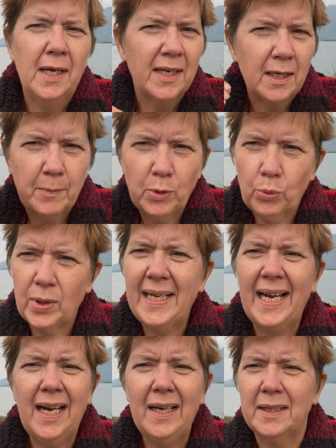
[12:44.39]
Can be really
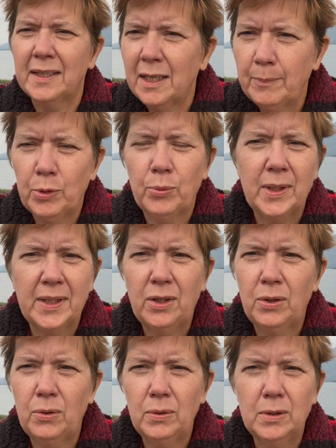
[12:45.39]
hot, can be really
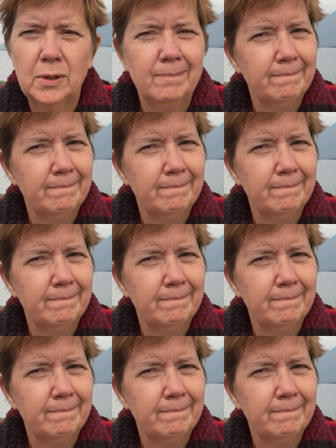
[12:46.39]
cold.